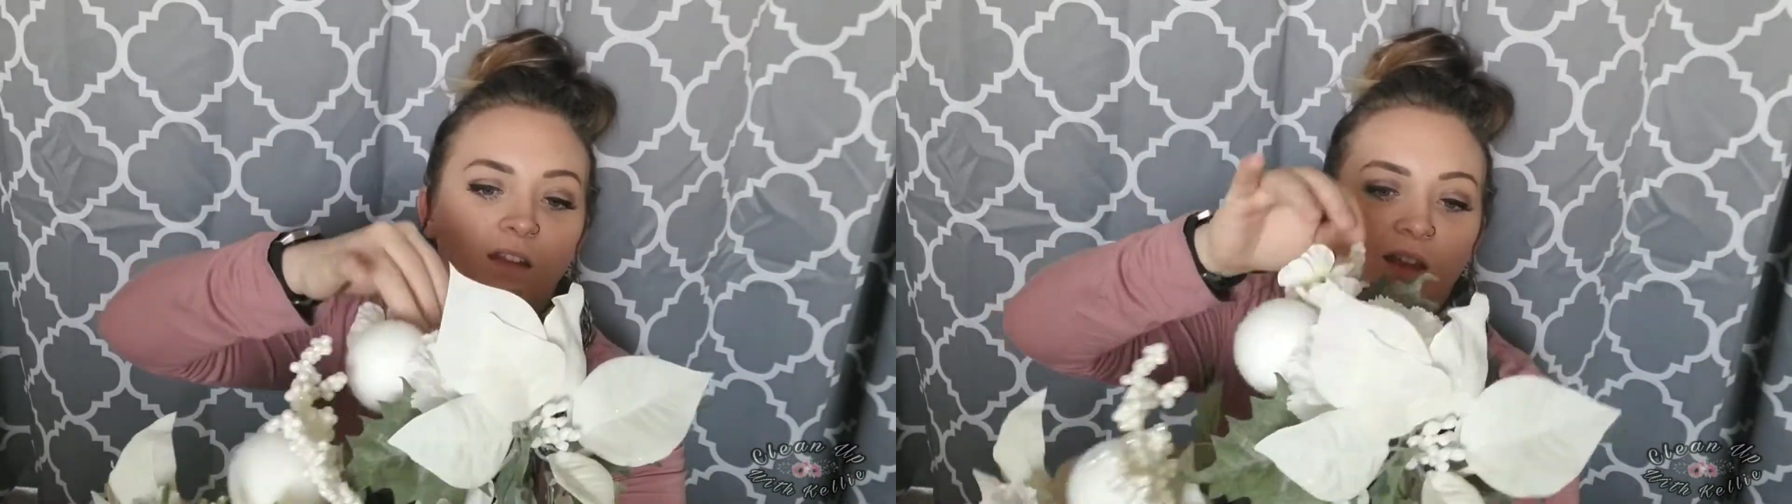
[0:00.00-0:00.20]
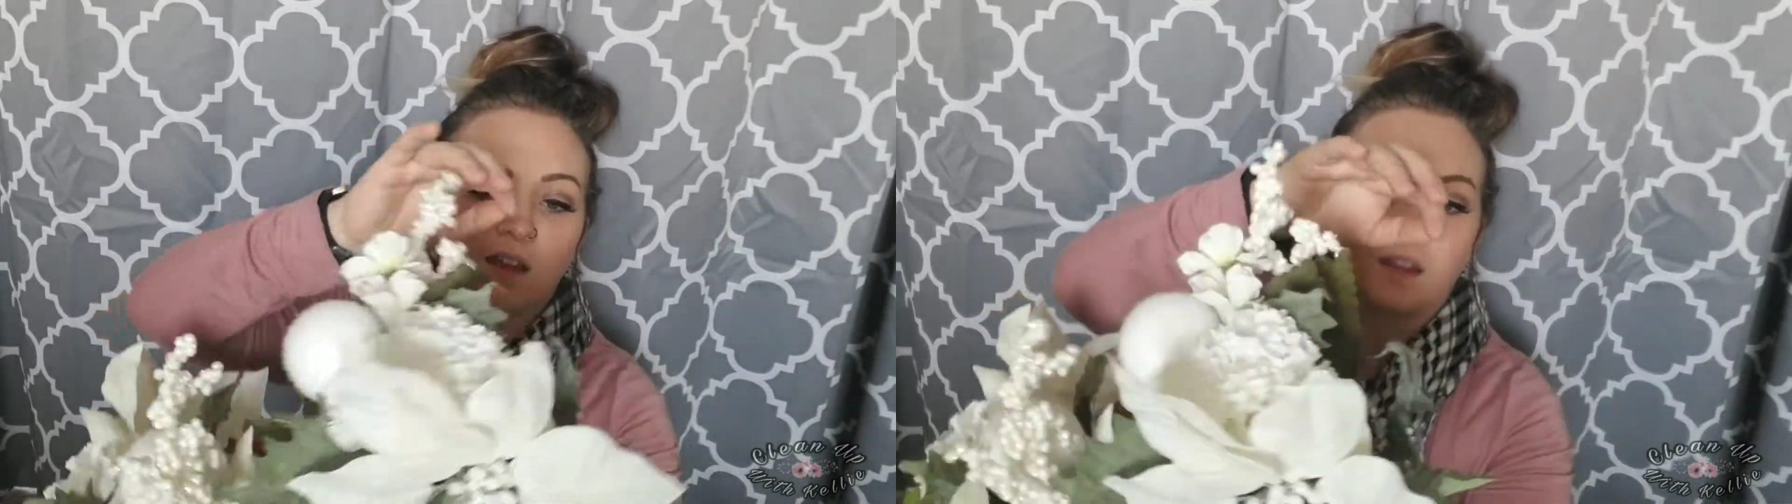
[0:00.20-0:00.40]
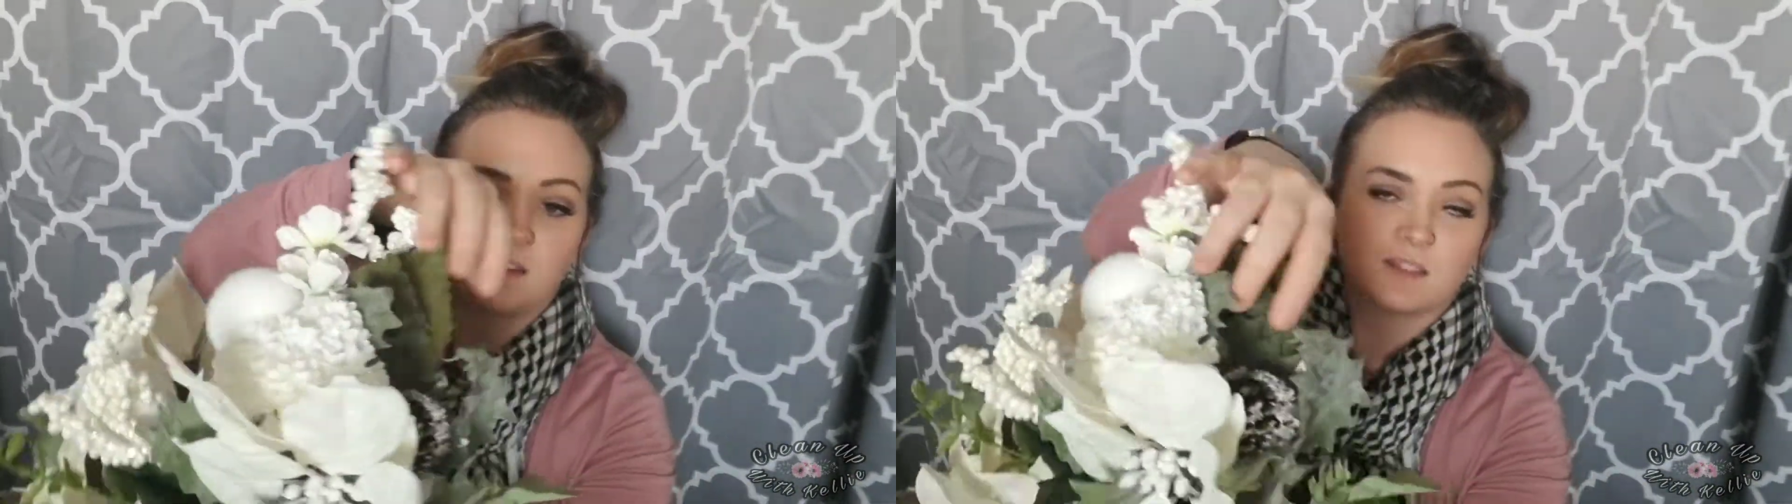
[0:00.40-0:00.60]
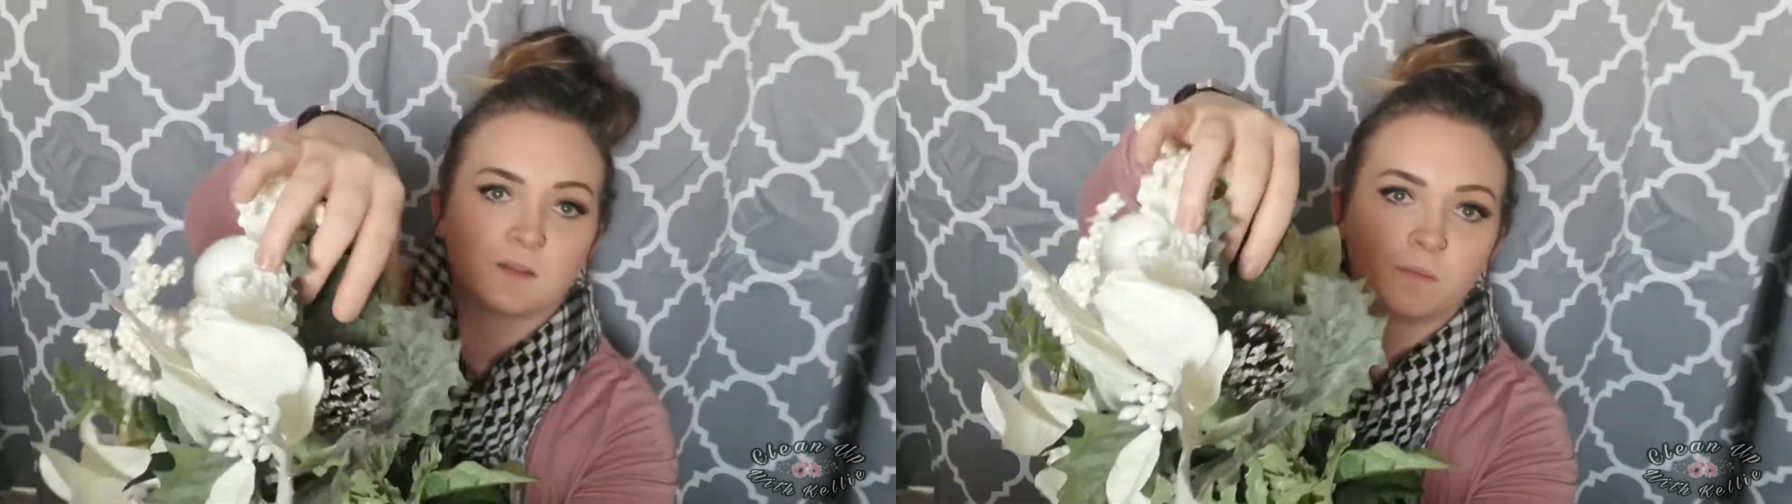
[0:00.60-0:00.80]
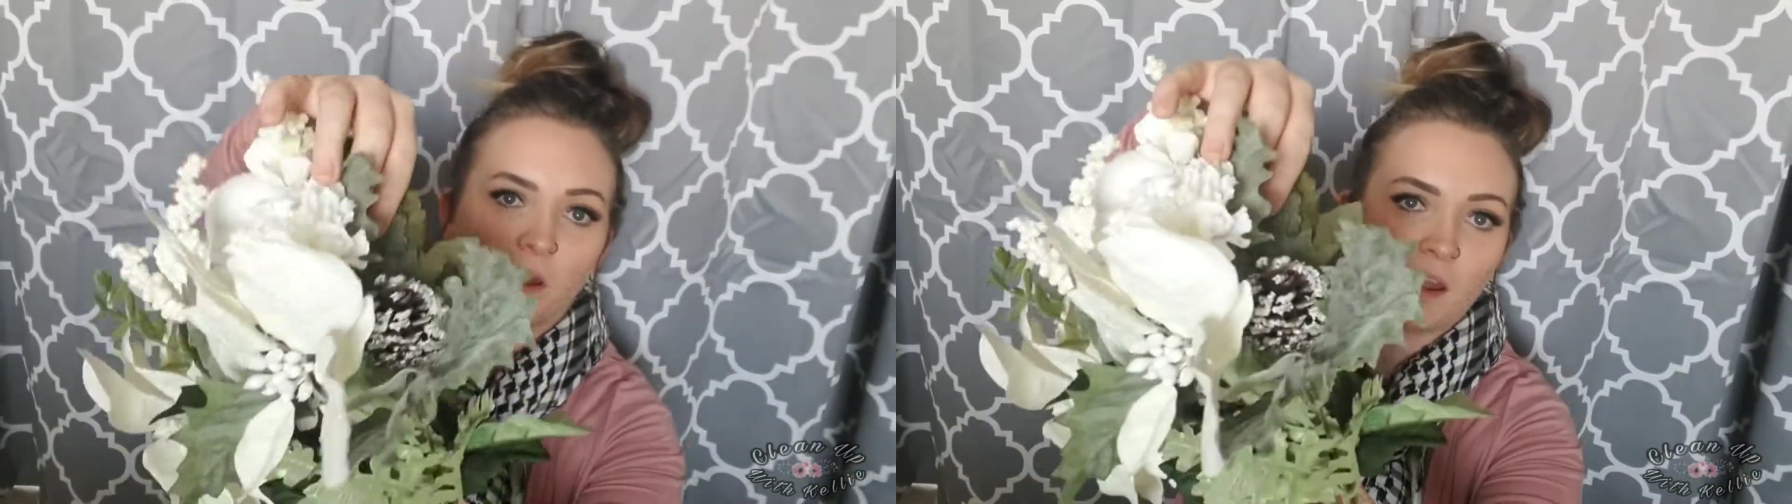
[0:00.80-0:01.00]
and
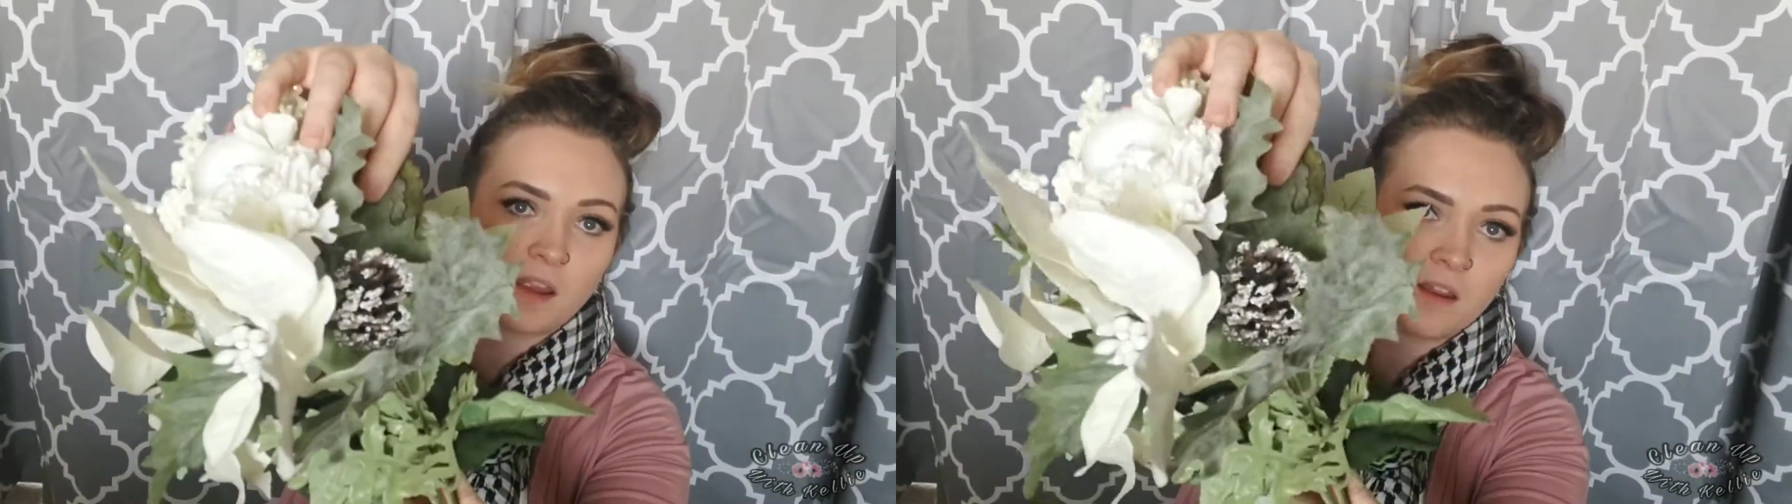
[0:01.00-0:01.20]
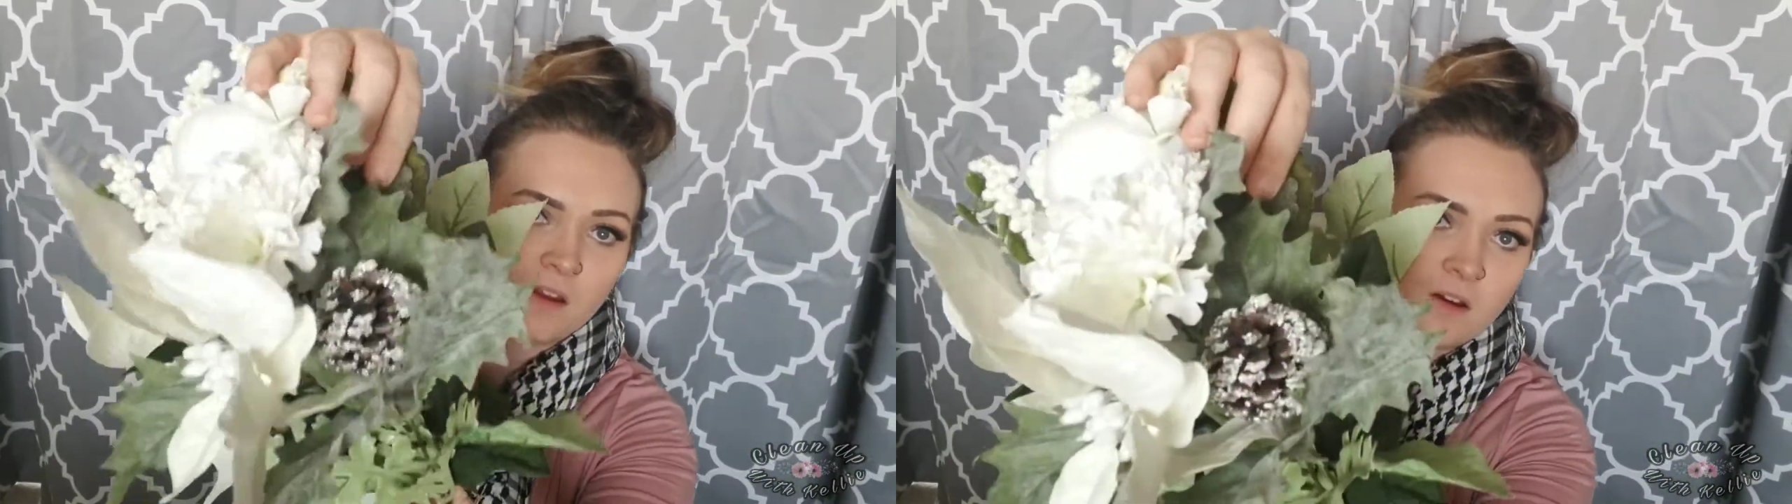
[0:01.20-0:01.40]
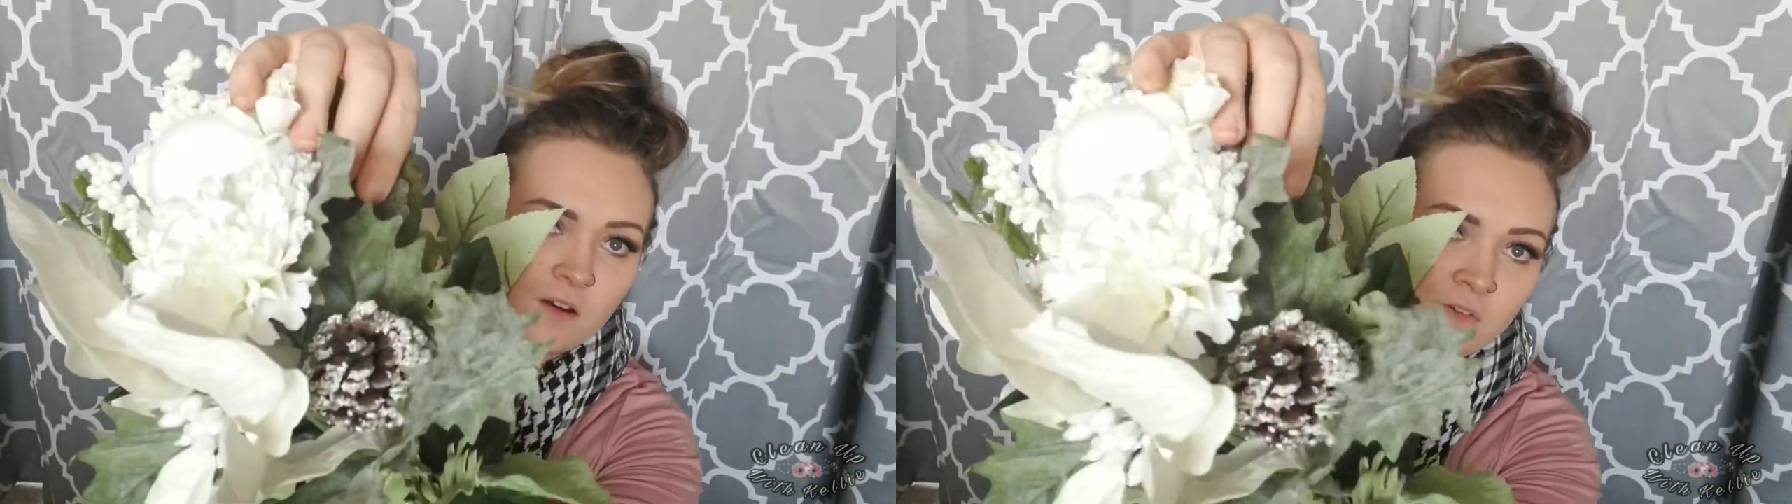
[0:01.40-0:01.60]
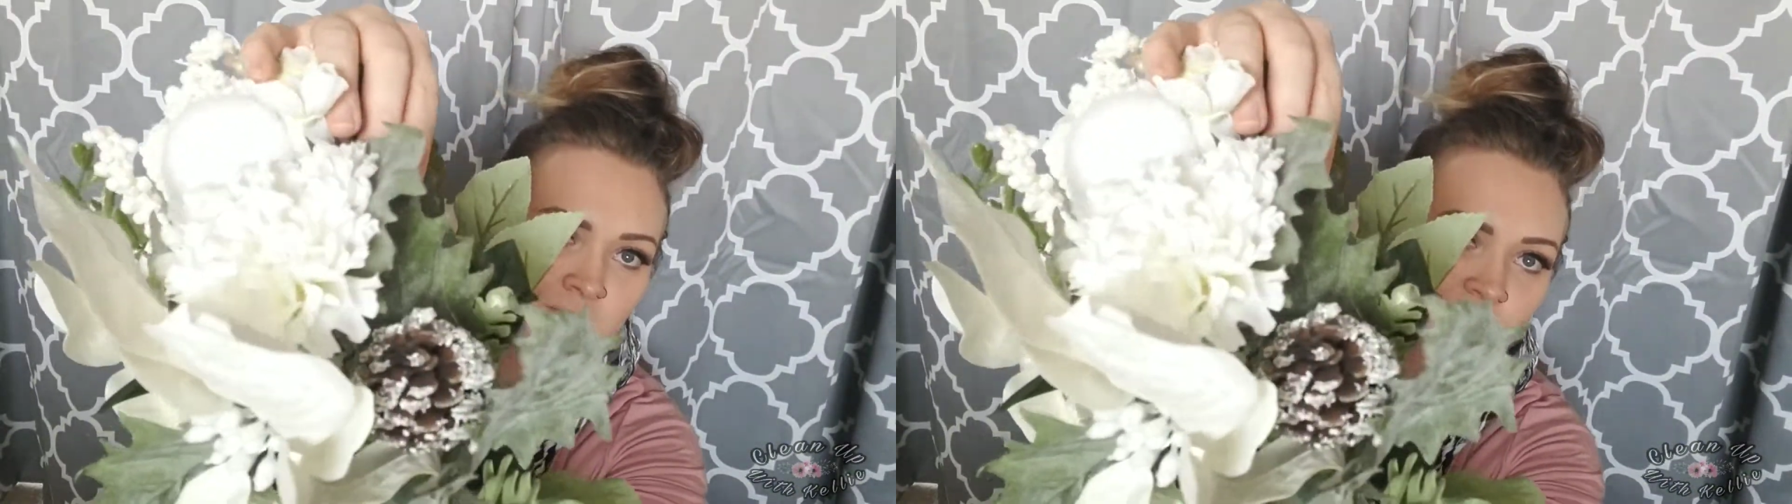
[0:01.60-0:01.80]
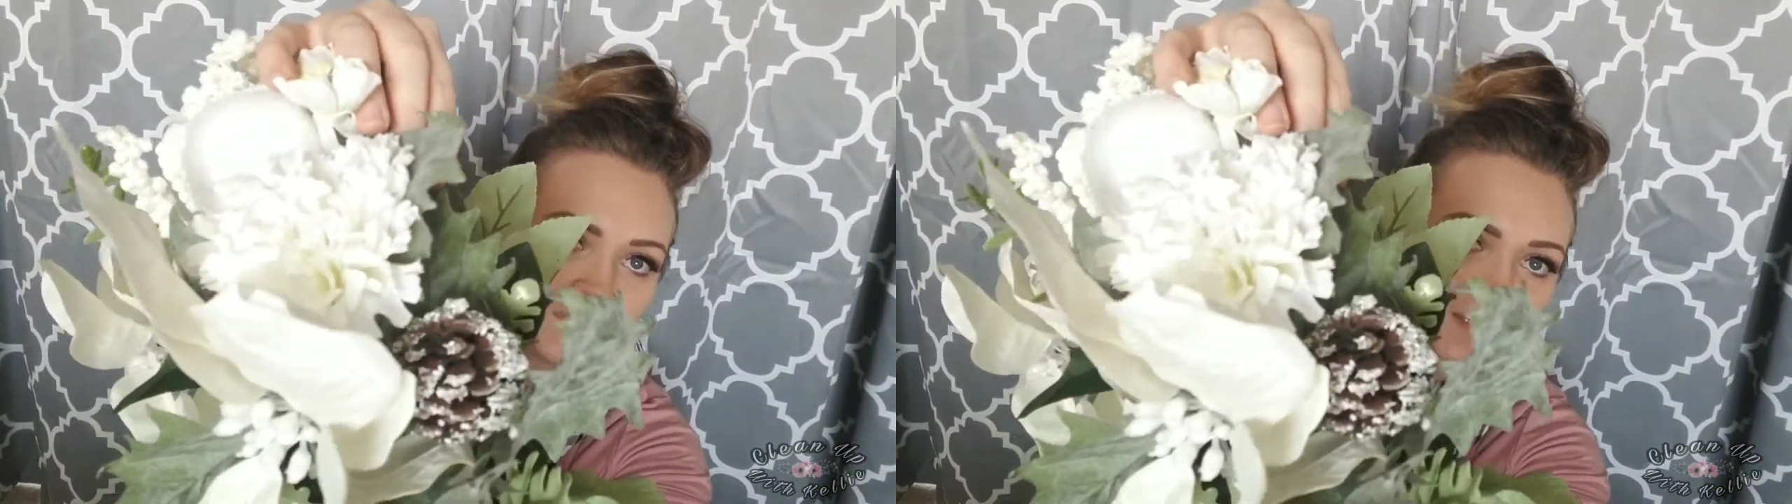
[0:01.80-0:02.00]
some pine
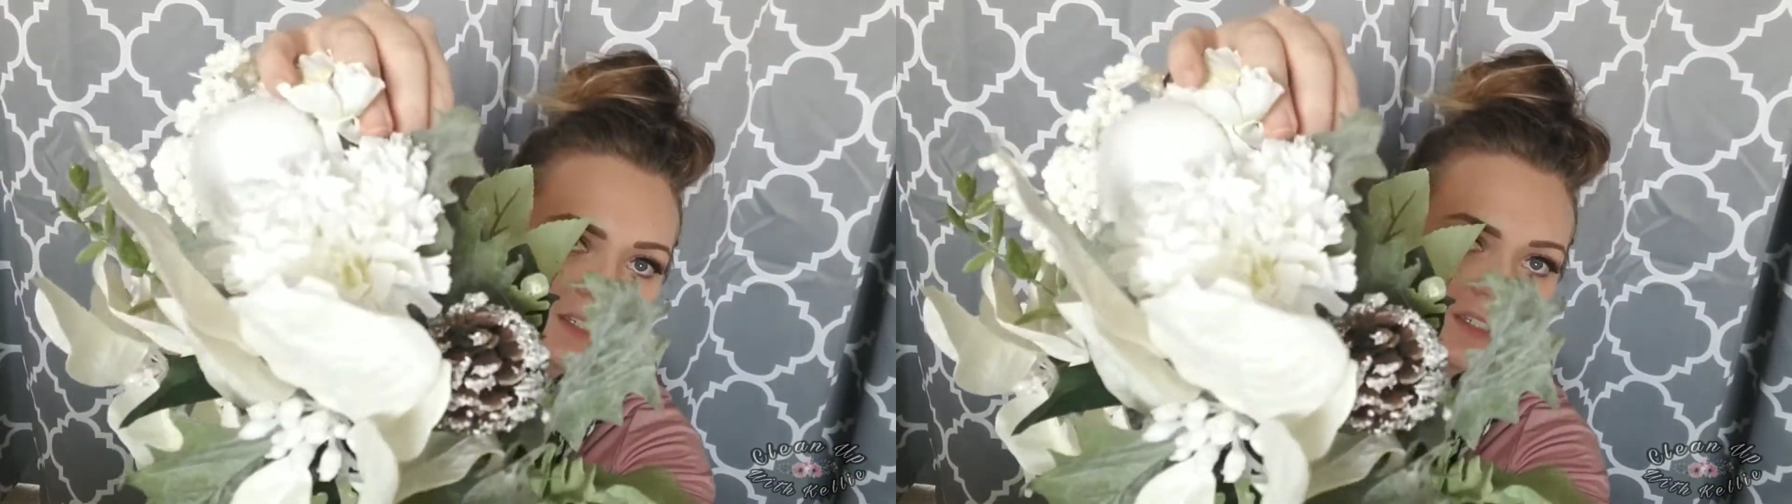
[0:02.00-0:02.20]
cones.